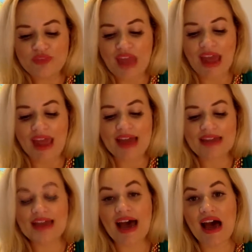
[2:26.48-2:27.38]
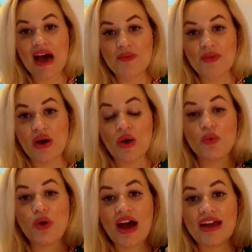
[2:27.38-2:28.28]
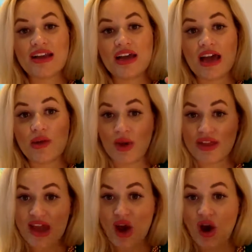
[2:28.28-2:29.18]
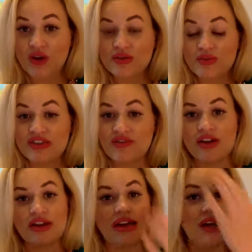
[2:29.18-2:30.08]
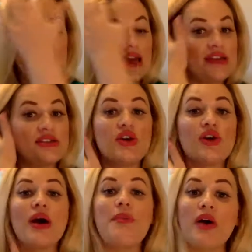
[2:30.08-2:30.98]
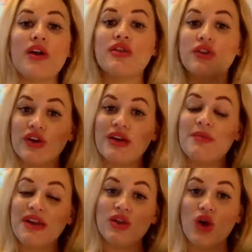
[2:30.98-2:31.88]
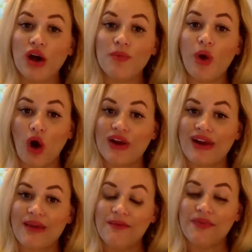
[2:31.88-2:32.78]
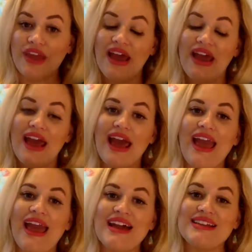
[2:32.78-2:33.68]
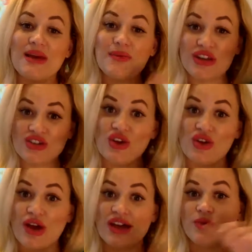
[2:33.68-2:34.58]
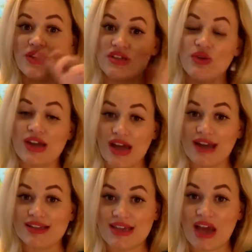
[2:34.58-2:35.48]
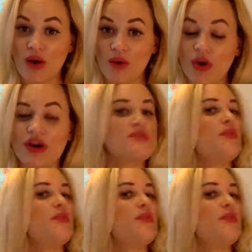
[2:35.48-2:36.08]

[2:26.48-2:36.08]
And what they are specifically is they're about a 30-minute long party. And I'm going to show you guys one so you can kind of see how it works.